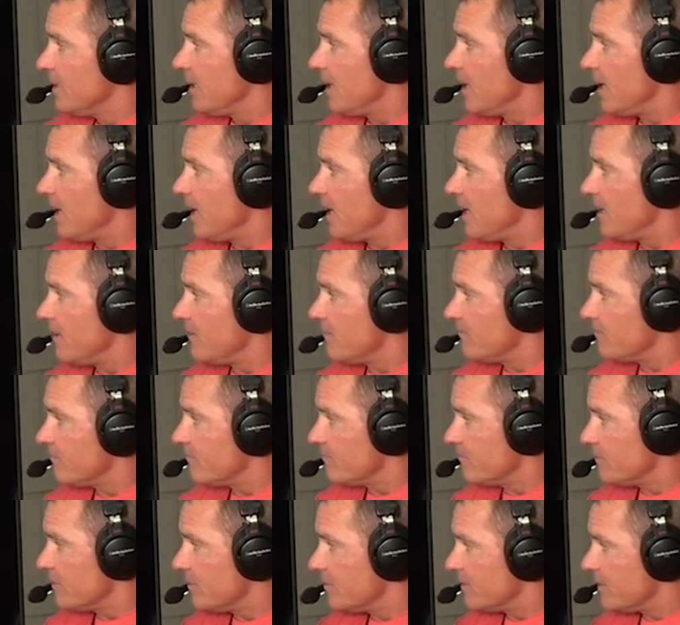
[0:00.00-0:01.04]

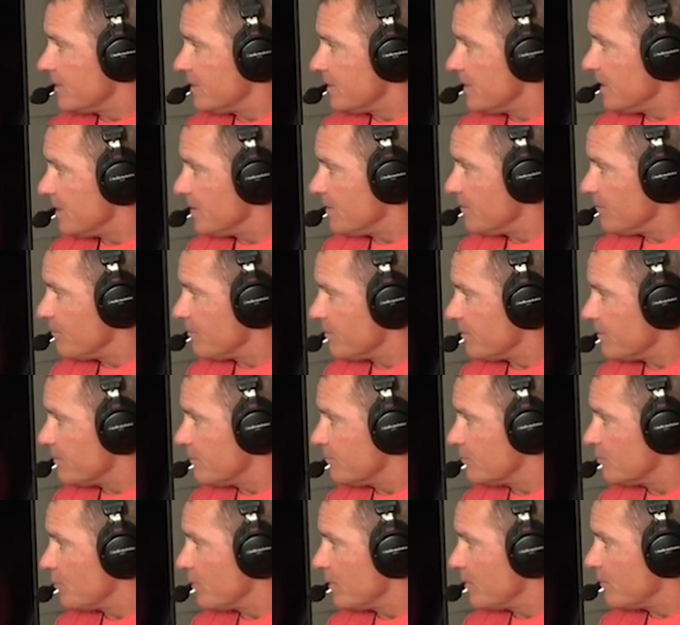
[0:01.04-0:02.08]
We'll continue
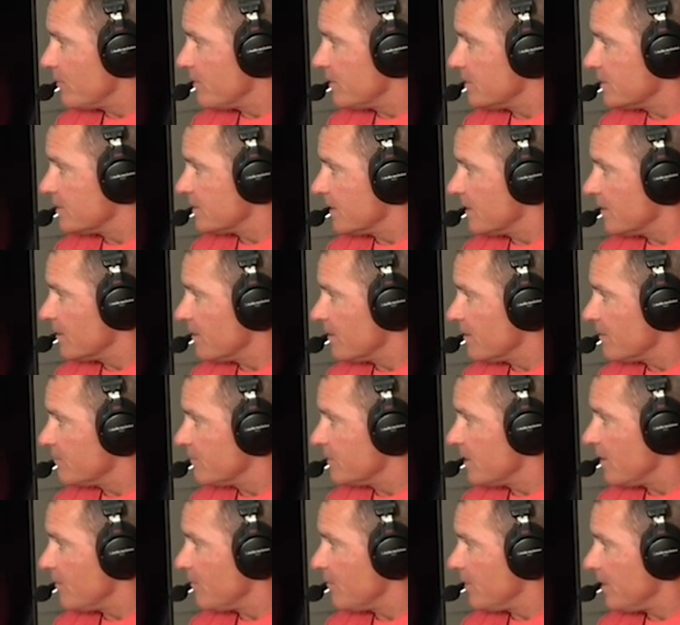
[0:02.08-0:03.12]
through 21 single arm
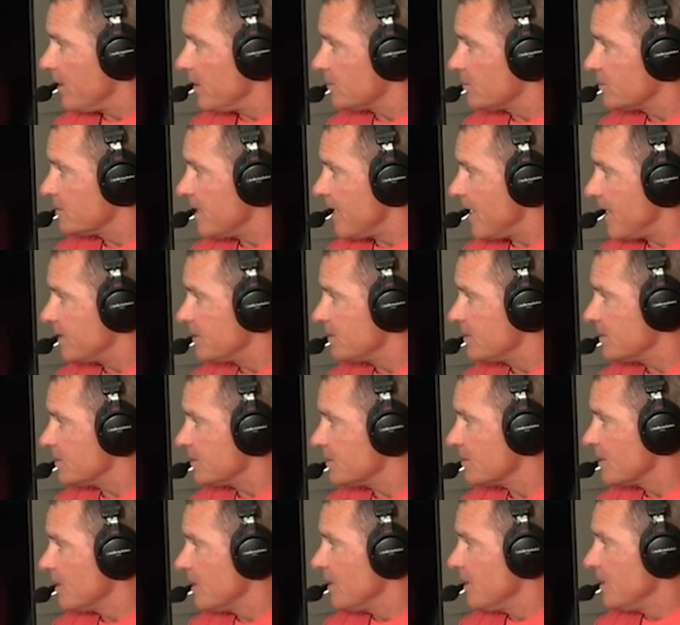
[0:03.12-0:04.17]
dumbbell
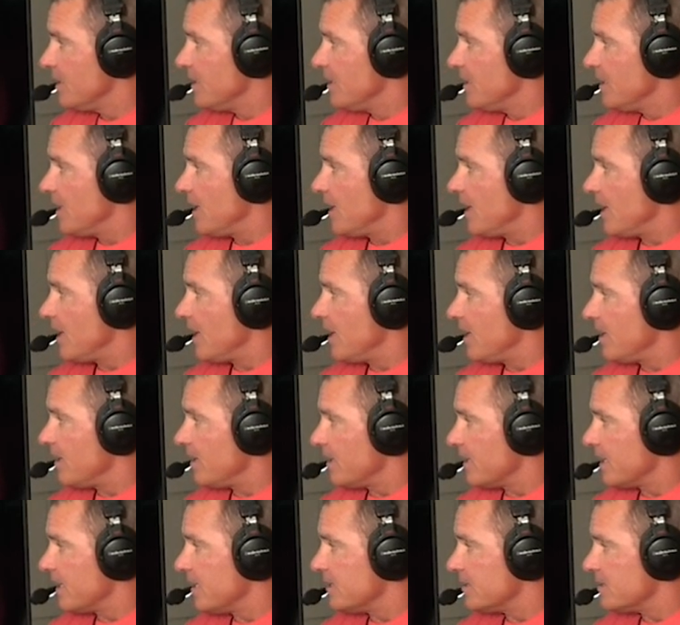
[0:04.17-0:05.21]
snatches
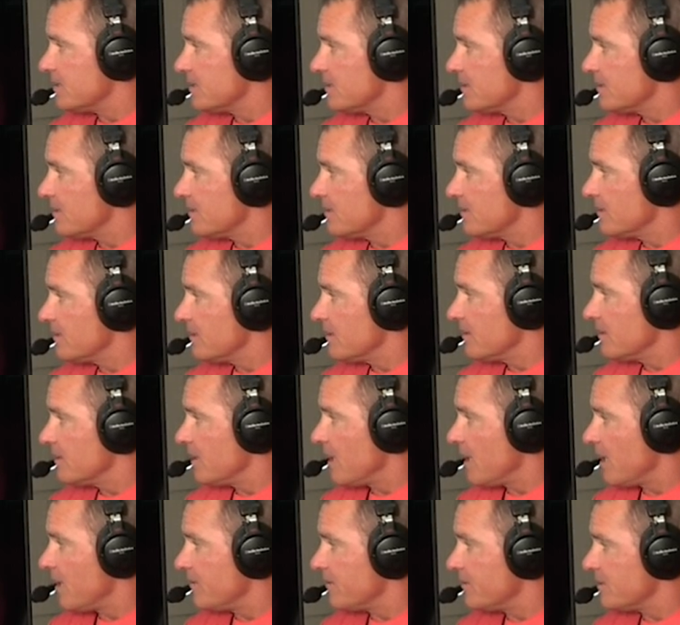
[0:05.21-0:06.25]
against
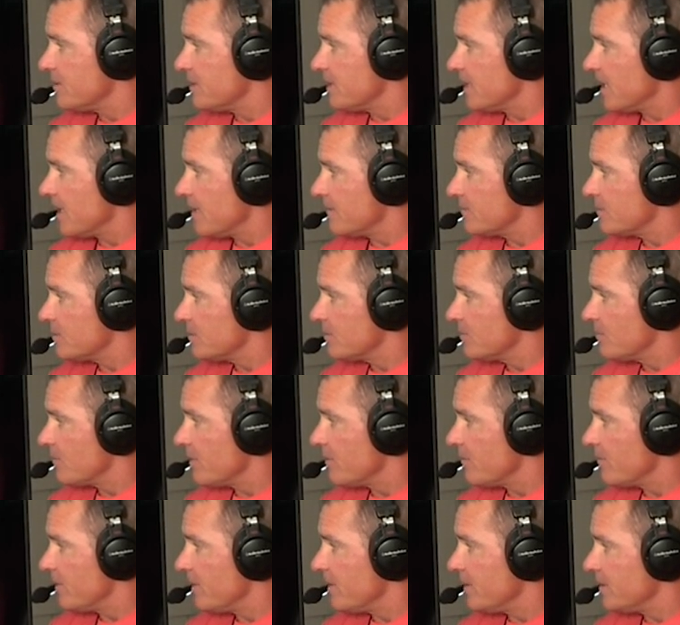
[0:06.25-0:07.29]
100 sit-ups,
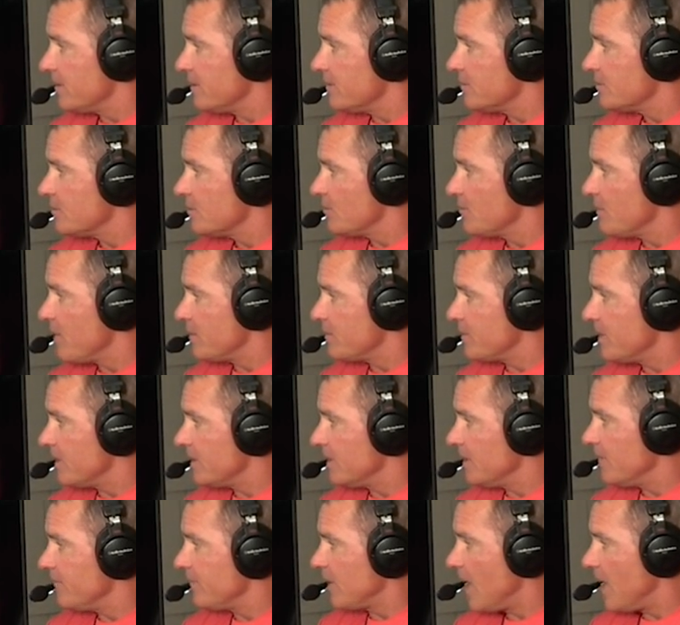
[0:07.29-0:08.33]
21 sumo
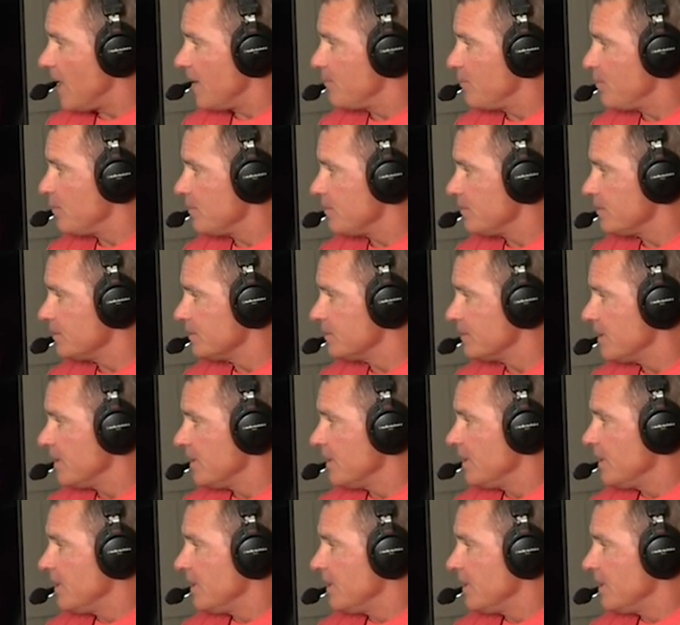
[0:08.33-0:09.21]
deadlift high pulls